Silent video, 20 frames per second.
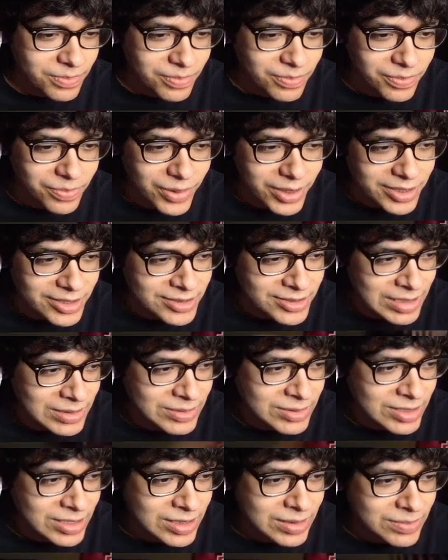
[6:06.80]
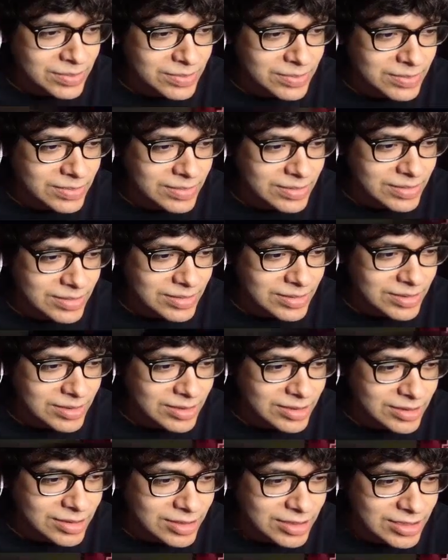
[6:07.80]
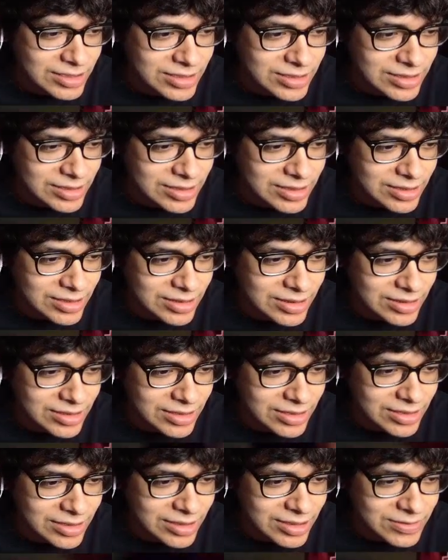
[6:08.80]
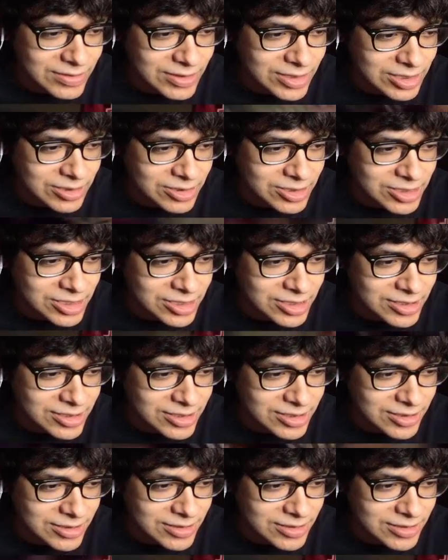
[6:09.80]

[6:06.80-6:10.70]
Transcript: But at the same time, this, this video is just